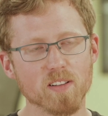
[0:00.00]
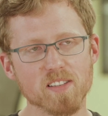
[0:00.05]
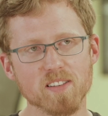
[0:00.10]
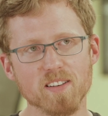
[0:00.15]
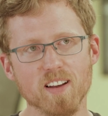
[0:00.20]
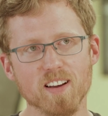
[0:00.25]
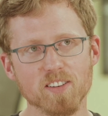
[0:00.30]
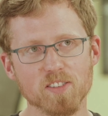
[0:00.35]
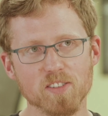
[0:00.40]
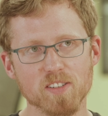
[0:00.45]
It's
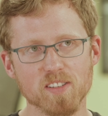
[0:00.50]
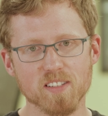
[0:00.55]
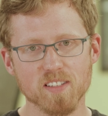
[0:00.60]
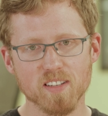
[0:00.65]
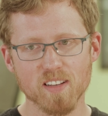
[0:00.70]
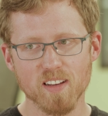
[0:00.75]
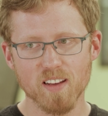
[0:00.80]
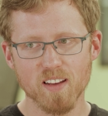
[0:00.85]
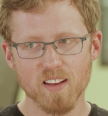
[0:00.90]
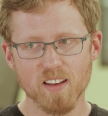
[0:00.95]
not
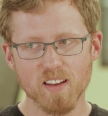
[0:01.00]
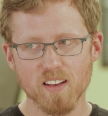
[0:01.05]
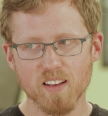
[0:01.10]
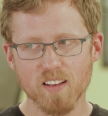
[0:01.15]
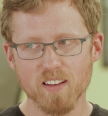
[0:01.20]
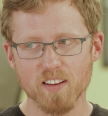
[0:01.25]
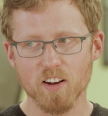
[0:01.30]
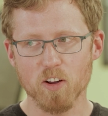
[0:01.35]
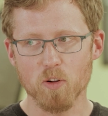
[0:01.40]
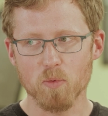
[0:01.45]
just,
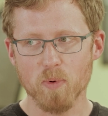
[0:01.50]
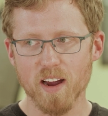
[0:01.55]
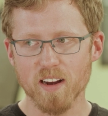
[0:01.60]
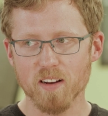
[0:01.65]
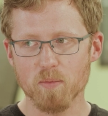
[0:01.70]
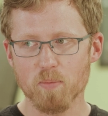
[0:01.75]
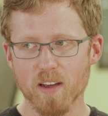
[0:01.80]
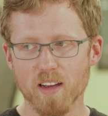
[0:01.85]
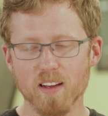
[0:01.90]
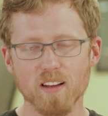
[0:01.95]

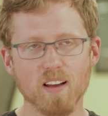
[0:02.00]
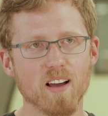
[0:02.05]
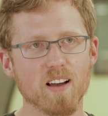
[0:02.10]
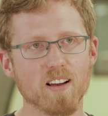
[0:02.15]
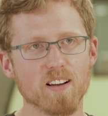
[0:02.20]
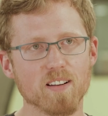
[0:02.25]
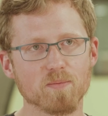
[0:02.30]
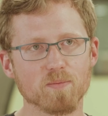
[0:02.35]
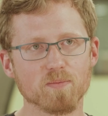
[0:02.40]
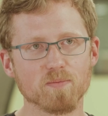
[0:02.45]
write
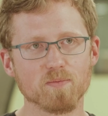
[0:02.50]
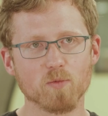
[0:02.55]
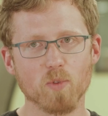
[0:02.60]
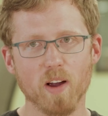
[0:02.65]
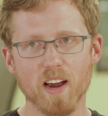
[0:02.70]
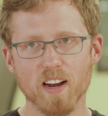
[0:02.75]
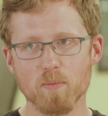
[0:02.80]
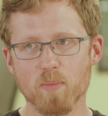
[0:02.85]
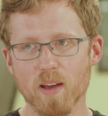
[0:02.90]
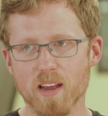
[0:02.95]

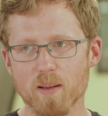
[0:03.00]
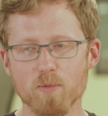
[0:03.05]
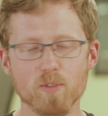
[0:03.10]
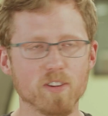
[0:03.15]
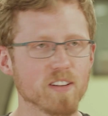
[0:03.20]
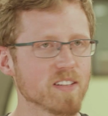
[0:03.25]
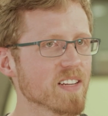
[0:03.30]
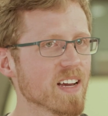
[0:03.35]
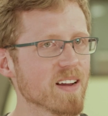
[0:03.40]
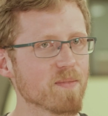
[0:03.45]
a
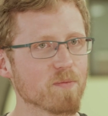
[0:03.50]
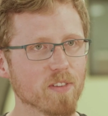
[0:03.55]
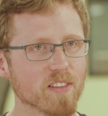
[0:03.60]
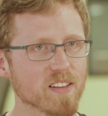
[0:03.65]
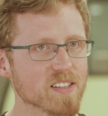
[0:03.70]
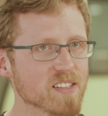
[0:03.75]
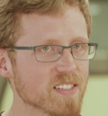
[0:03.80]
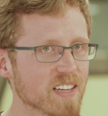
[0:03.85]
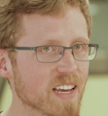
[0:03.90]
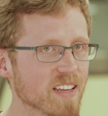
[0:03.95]
paper in time for
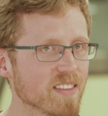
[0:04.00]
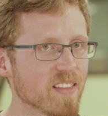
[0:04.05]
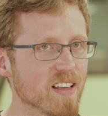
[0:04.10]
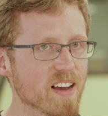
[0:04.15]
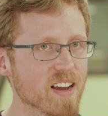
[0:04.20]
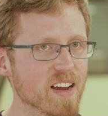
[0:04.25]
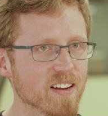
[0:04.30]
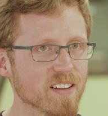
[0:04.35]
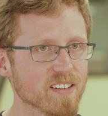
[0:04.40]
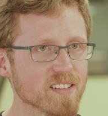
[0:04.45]
this
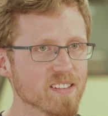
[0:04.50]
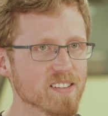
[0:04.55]
deadline.